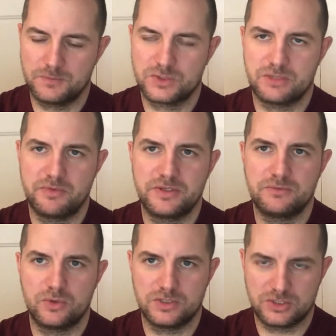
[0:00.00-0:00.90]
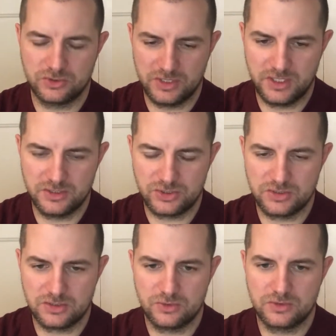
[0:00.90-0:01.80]
Some of them understood
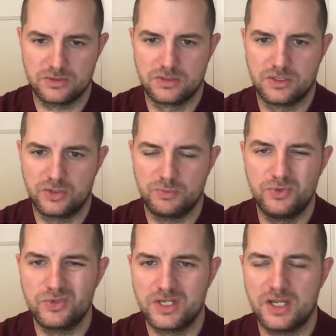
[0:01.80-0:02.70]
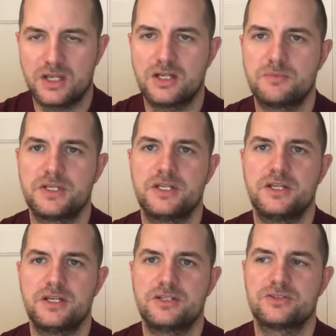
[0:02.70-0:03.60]
English, could communicate a little bit
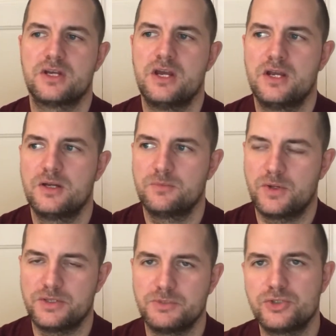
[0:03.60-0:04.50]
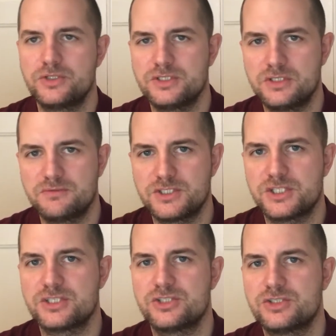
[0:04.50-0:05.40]
in English, but the majority of the
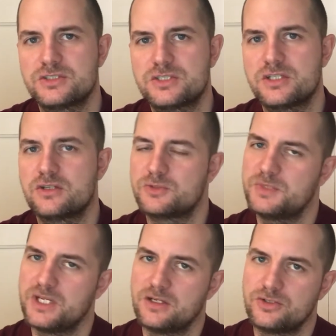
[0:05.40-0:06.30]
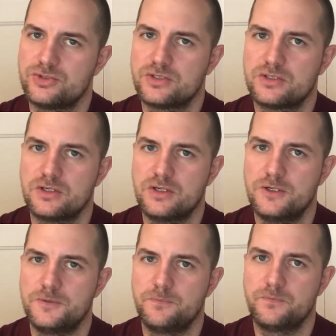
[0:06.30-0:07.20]
technicians did not speak English.
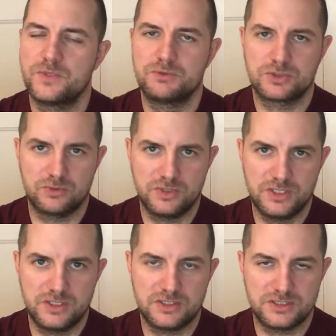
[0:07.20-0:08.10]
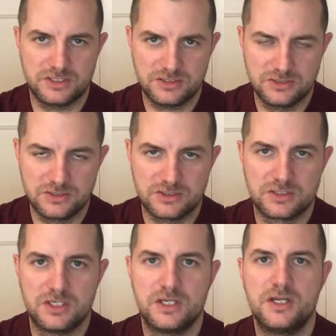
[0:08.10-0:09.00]
There was only the
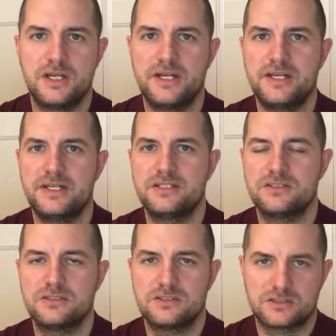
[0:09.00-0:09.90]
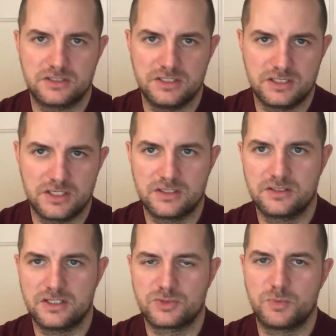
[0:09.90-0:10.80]
assistants and Dr. Ilker
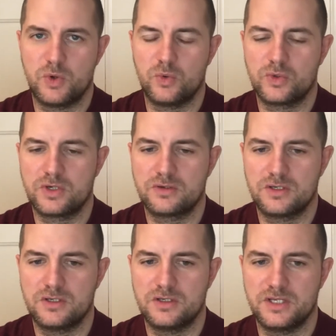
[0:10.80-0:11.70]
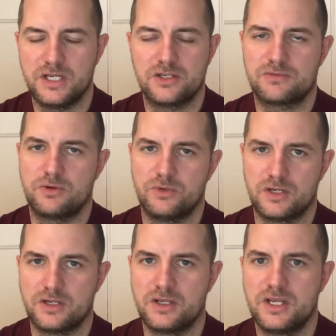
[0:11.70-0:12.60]
that spoke English
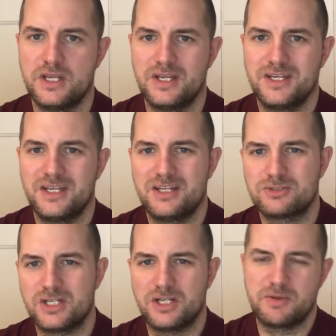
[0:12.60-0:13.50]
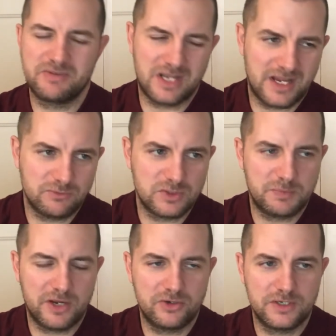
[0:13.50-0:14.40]
fluently. There was a little bit of a
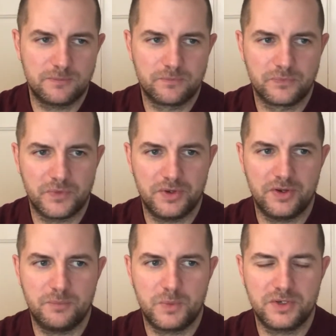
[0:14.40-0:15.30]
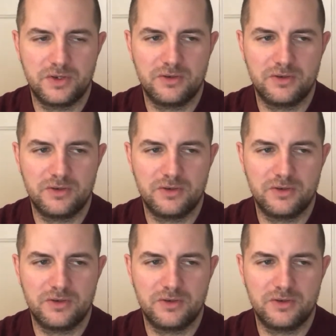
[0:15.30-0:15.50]
language barrier, but